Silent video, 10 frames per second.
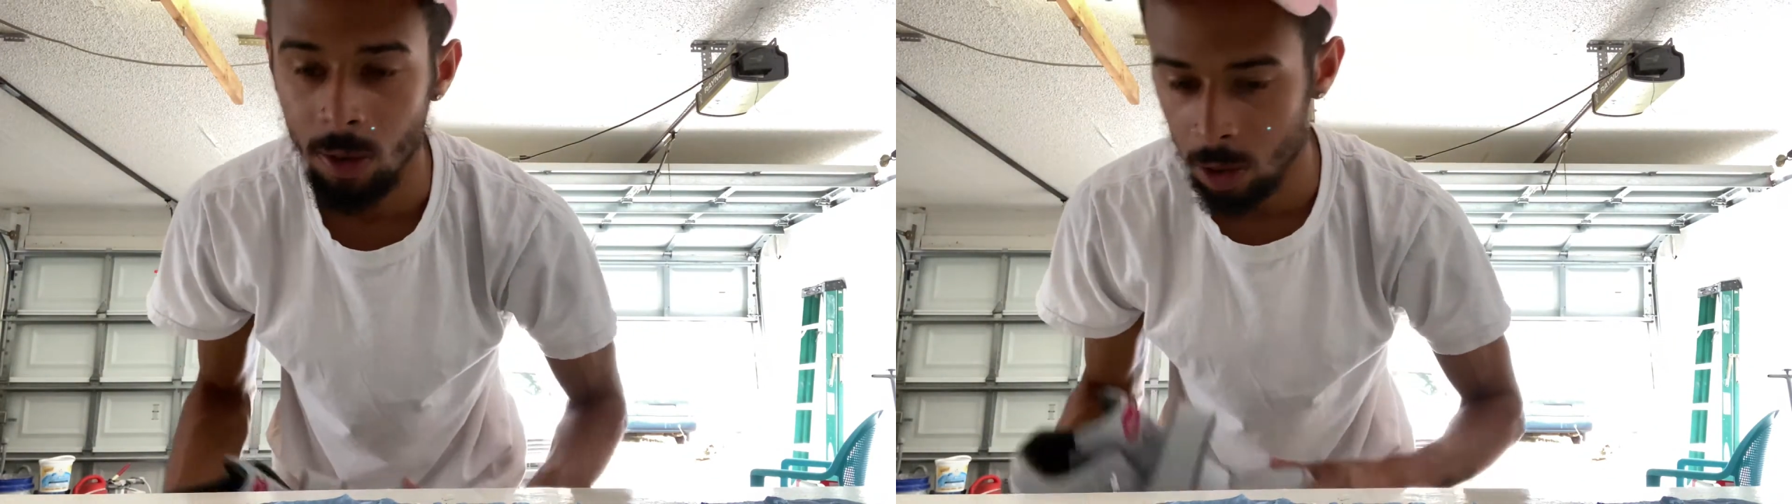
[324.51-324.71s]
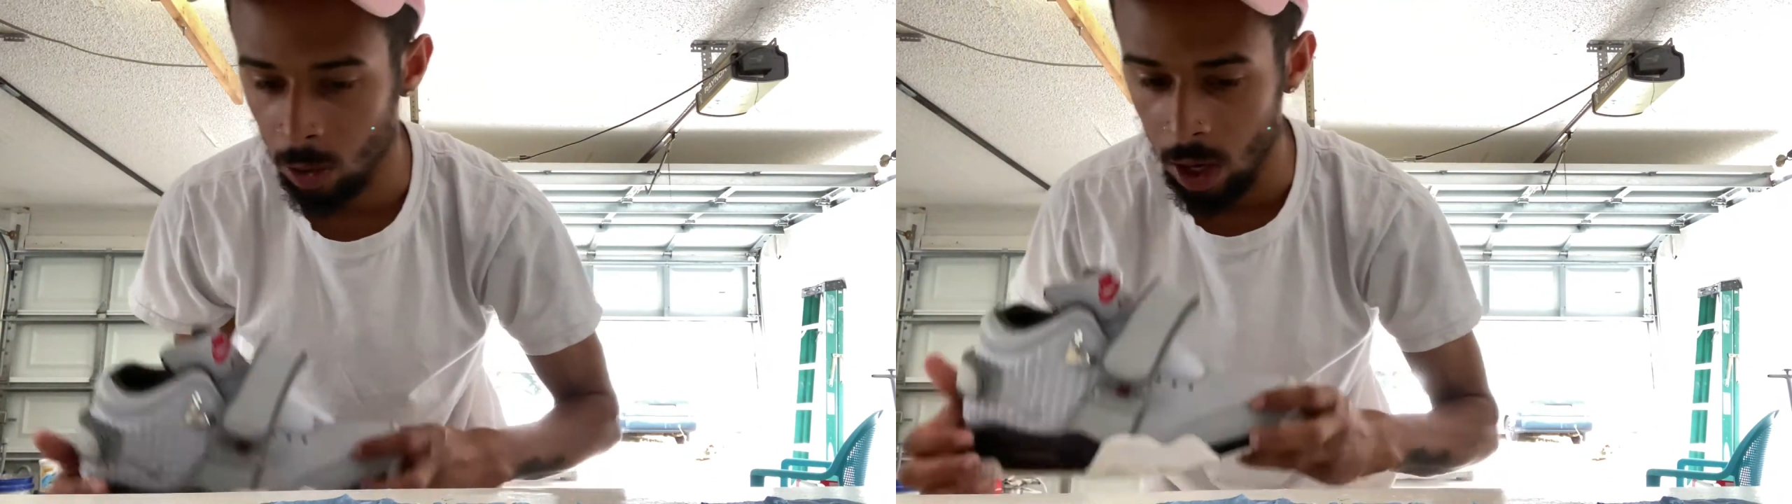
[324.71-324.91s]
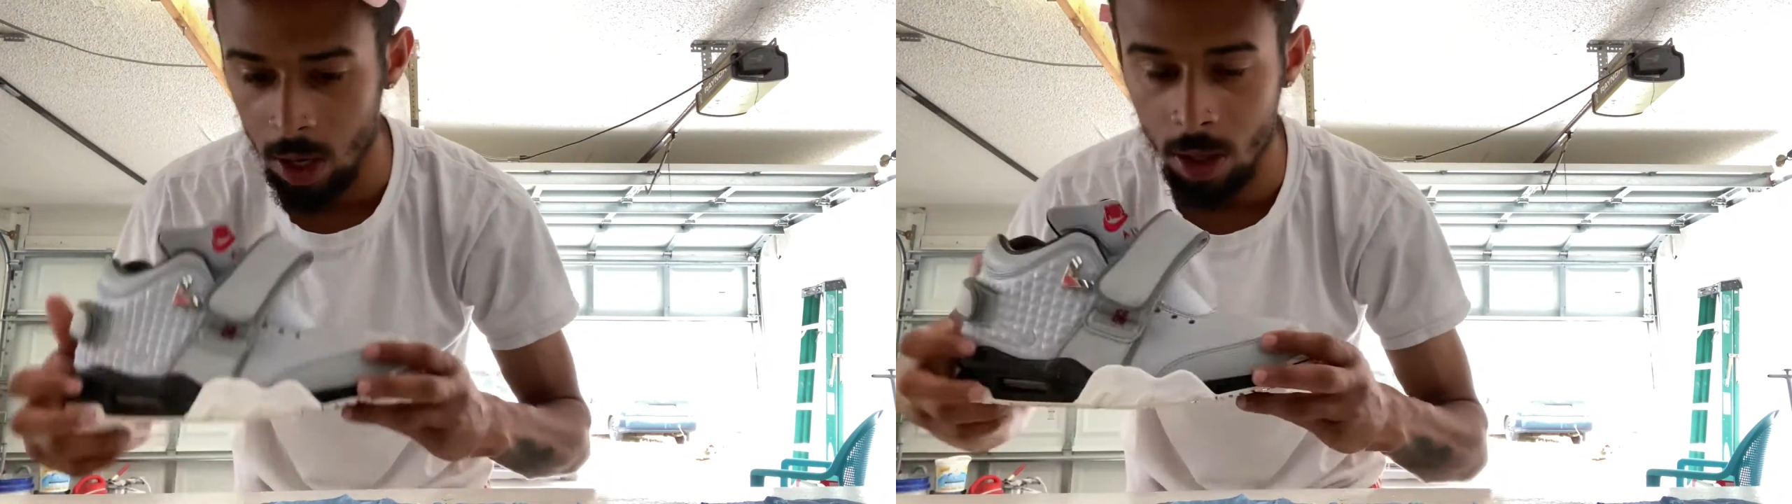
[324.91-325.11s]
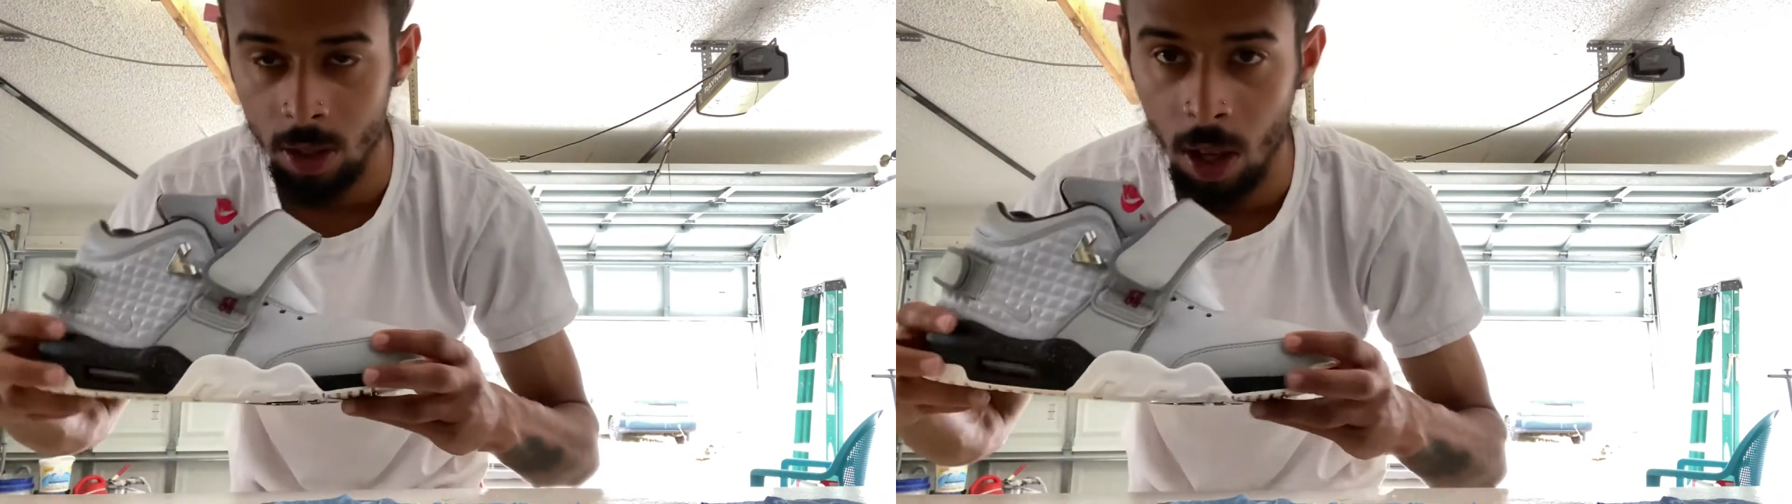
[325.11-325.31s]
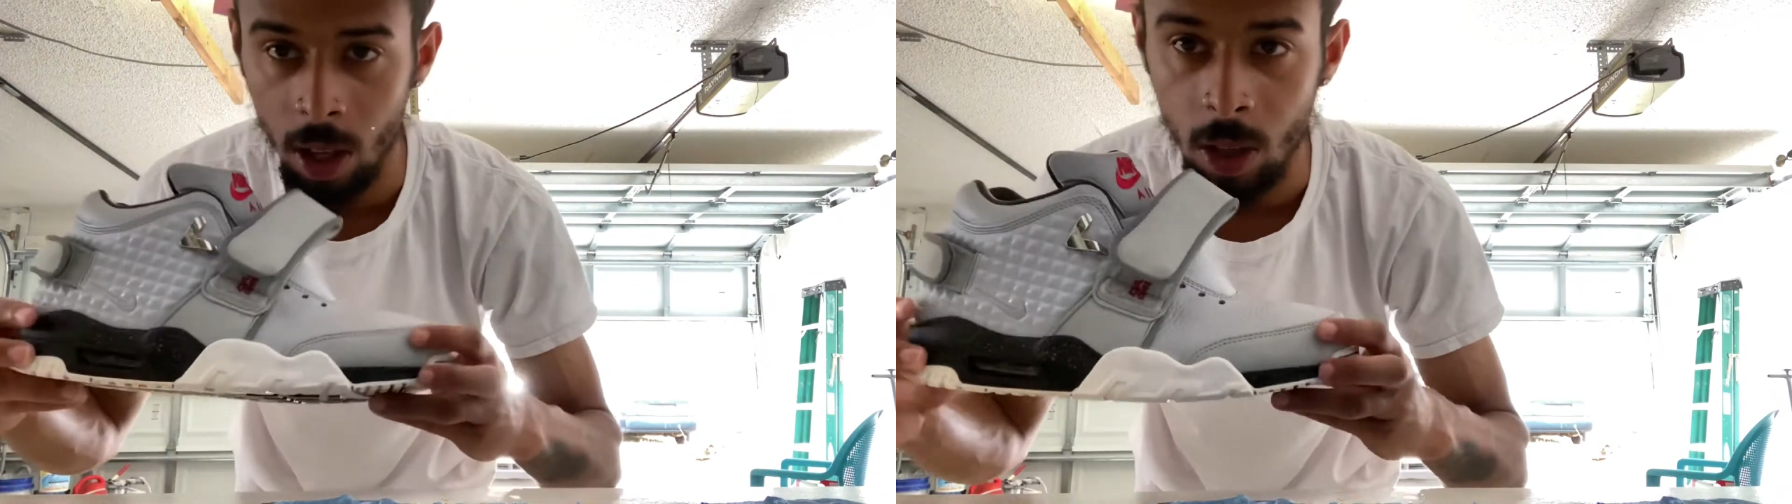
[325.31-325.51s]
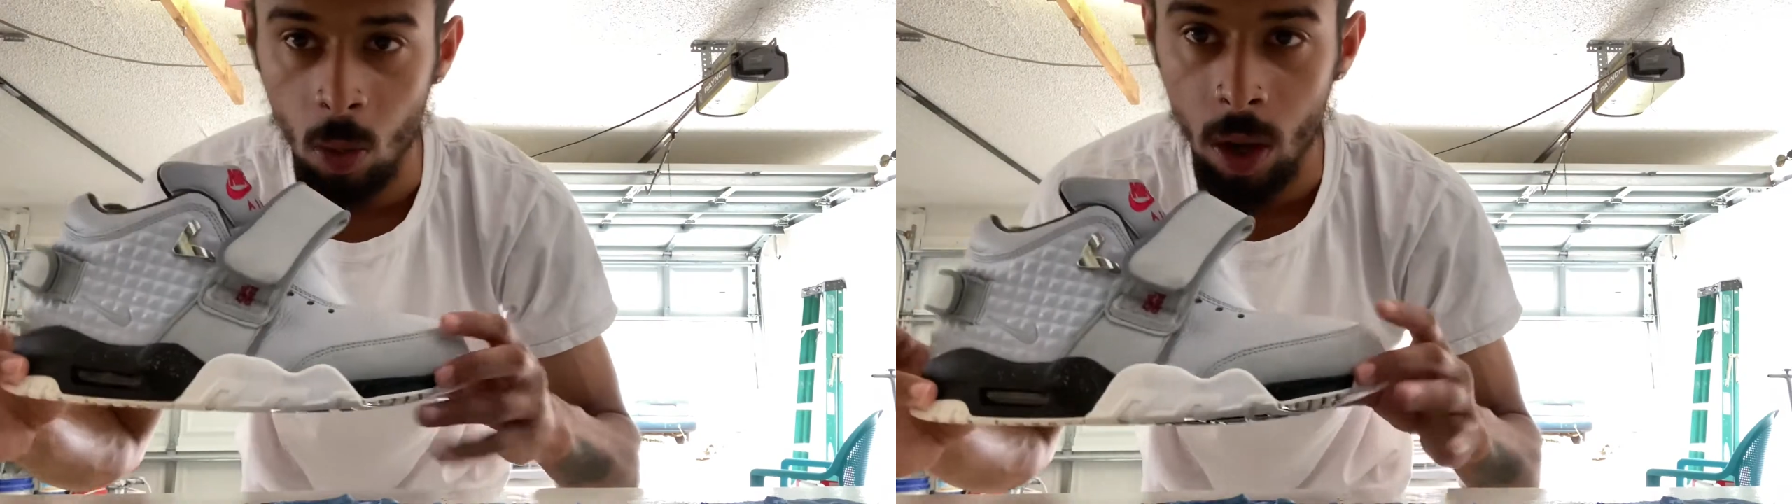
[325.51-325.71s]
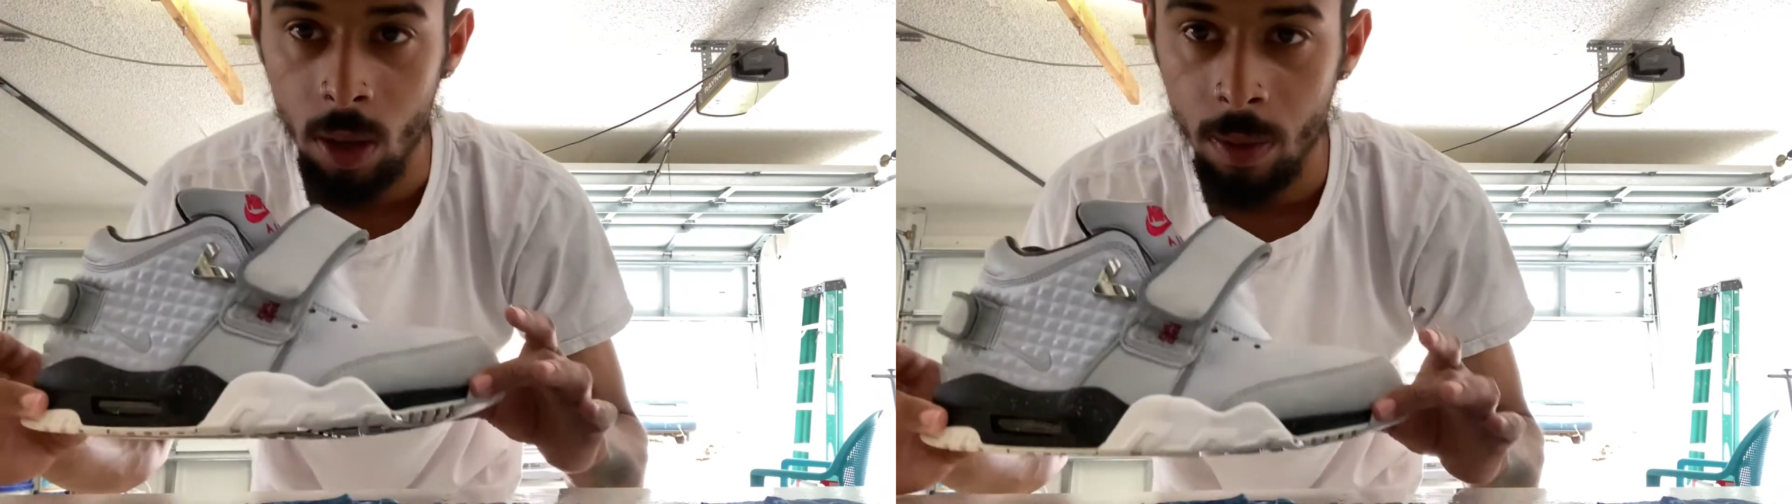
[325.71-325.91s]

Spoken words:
So right here is the clean one.